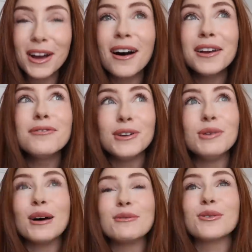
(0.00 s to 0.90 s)
I kind of
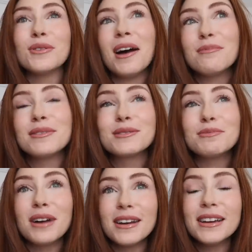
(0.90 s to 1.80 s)
knew that was going to happen, to
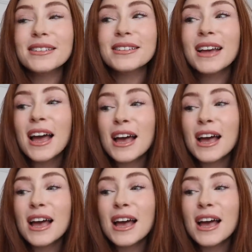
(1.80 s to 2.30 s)
be honest.